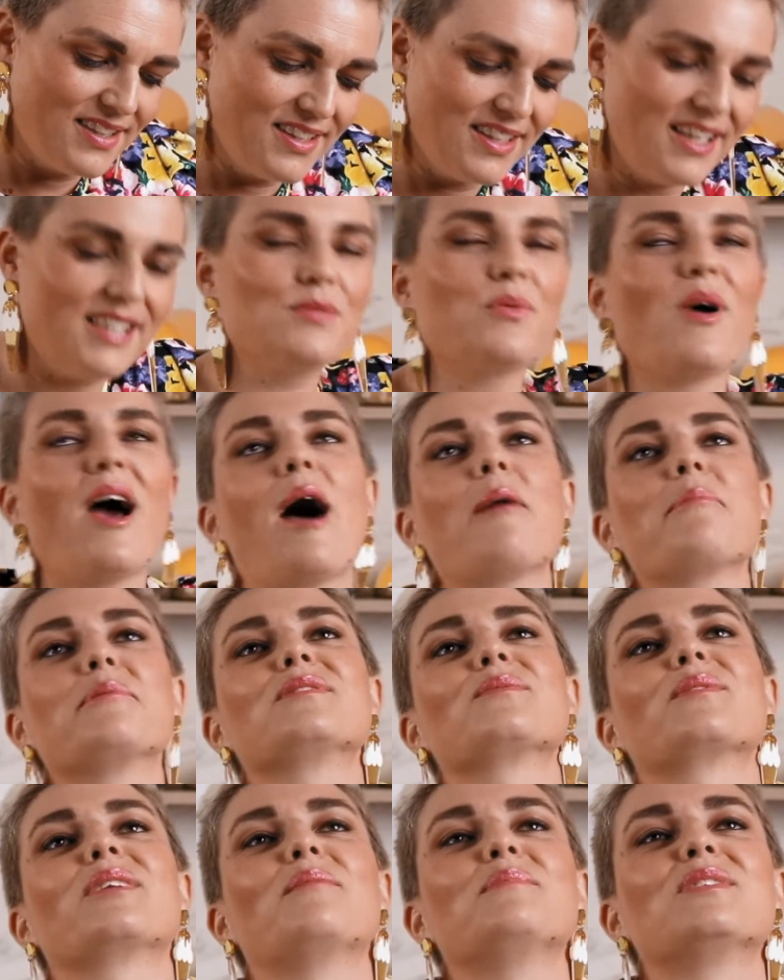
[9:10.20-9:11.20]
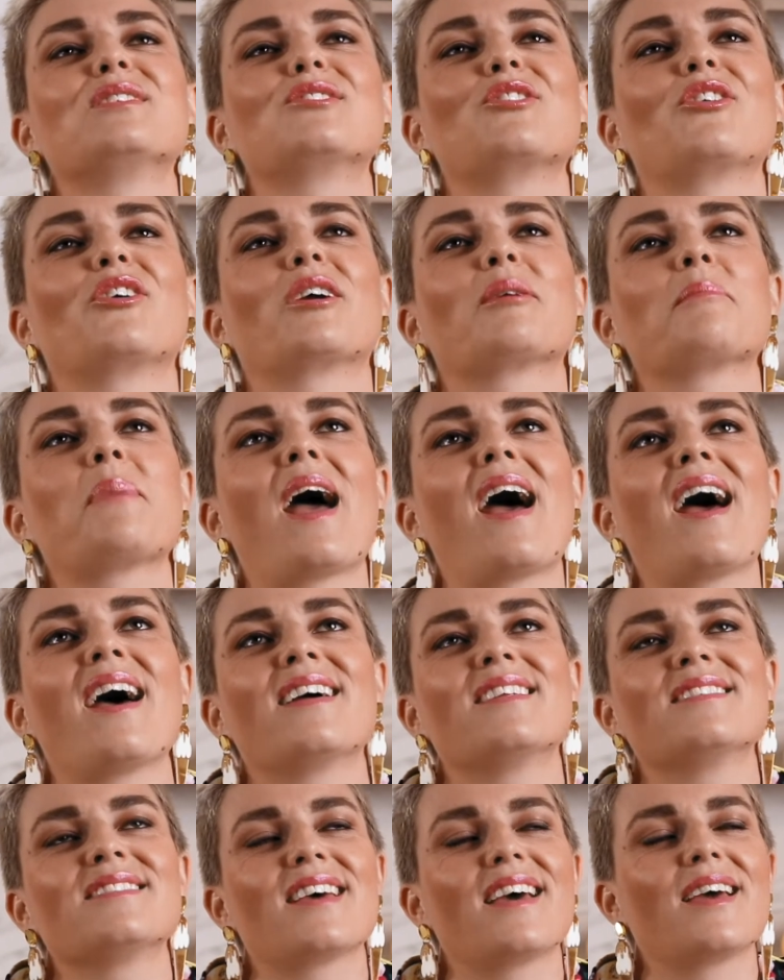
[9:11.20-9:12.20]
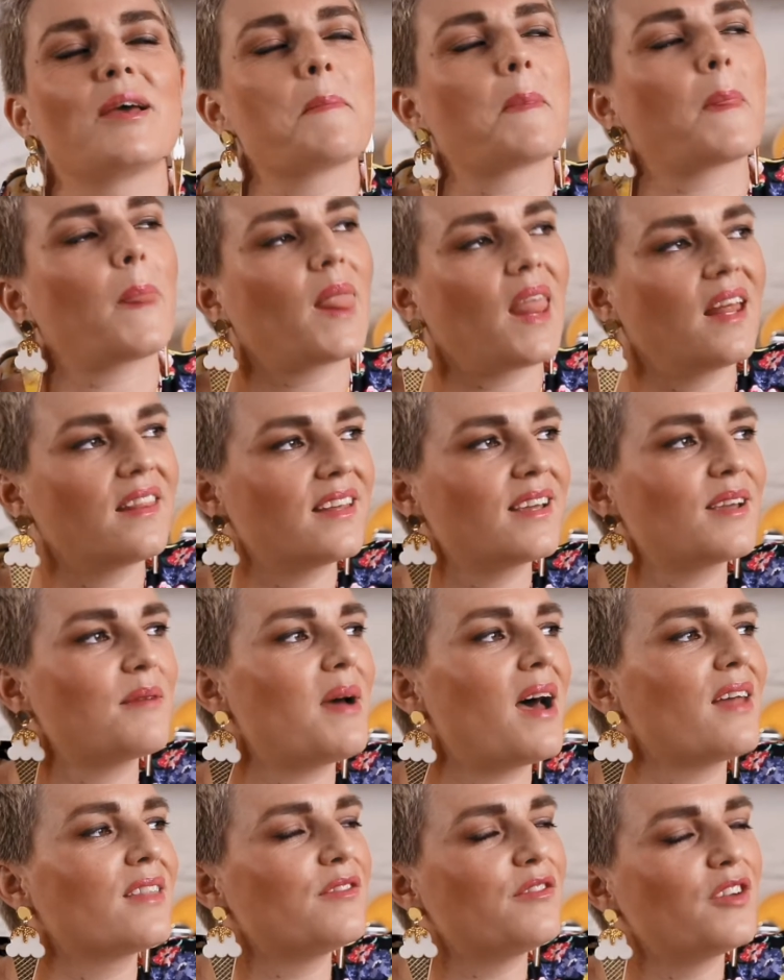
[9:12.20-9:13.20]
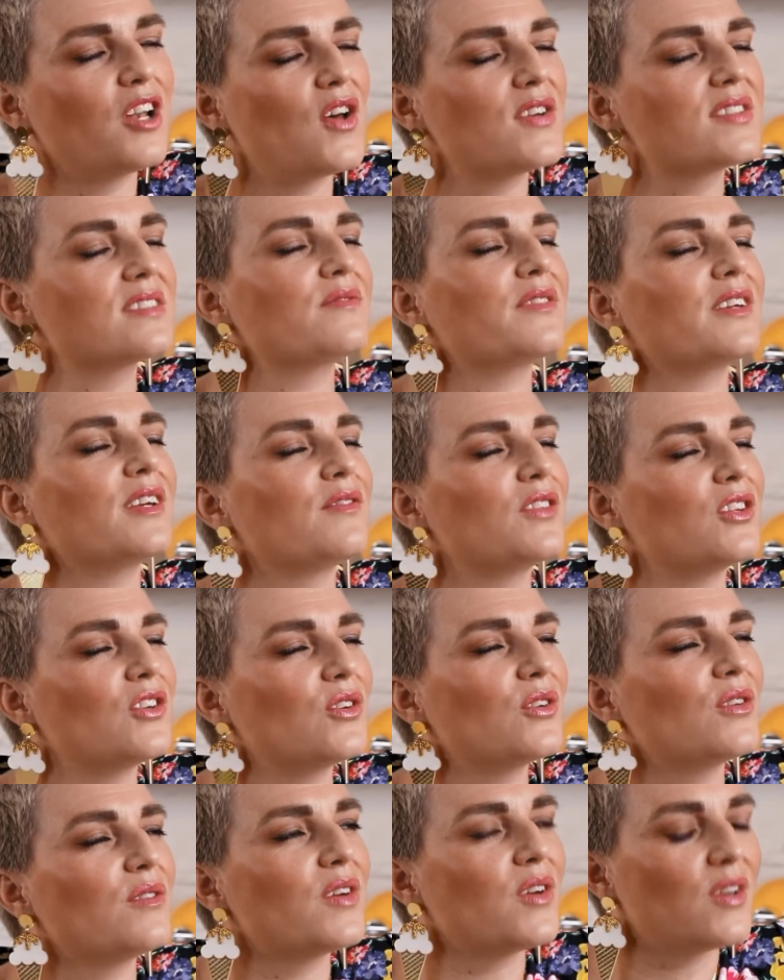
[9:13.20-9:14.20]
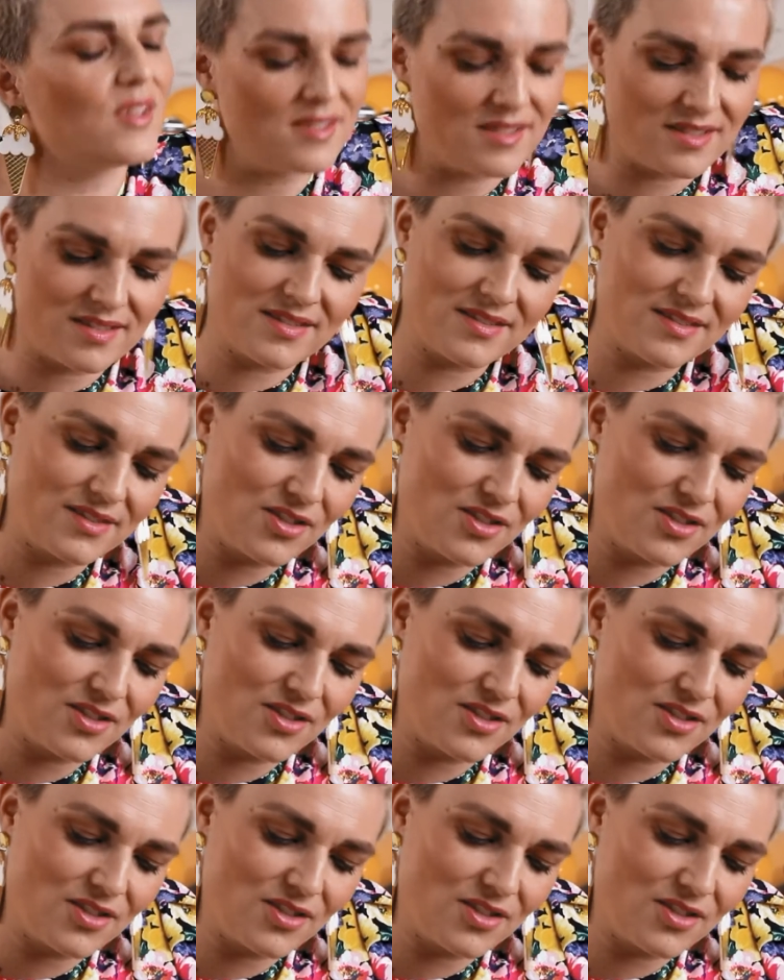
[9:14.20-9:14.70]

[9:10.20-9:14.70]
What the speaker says: It's what happens when I'm stirring pans. I think about the philosophy of the universe,